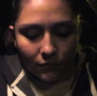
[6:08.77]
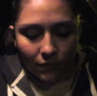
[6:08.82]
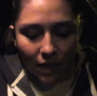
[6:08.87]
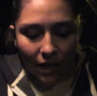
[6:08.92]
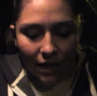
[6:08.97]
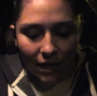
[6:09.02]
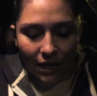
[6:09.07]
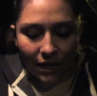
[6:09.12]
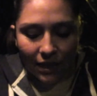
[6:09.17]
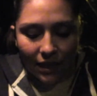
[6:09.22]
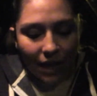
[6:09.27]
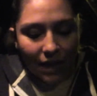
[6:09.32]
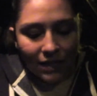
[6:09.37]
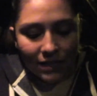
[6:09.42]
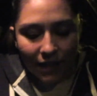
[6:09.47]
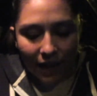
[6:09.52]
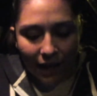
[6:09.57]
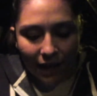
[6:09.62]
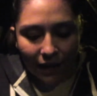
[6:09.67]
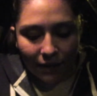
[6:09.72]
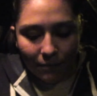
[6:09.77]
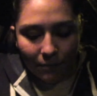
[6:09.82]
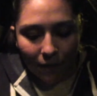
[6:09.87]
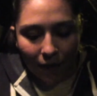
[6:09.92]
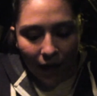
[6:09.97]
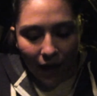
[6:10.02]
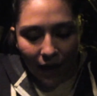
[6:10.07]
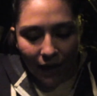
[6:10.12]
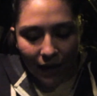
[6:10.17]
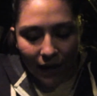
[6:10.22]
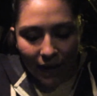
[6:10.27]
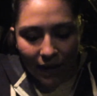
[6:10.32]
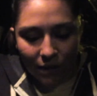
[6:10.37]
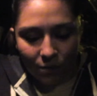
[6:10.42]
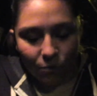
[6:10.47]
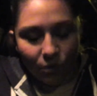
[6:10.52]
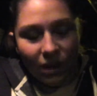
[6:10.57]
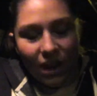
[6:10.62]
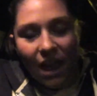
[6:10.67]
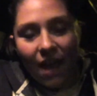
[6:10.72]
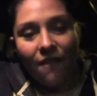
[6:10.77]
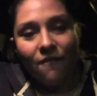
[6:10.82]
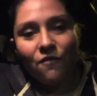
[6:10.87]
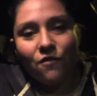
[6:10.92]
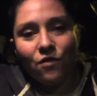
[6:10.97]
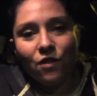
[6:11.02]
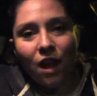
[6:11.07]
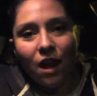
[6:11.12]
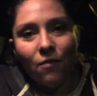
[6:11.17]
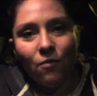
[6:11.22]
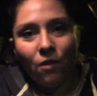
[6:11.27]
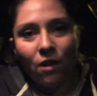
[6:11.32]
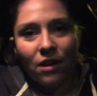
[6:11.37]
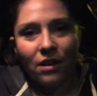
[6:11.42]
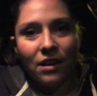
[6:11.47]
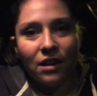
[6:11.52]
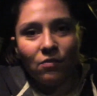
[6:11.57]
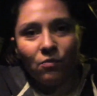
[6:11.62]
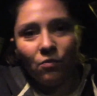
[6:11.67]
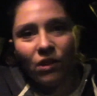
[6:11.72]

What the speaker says: And in that time, I ate whatever I wanted,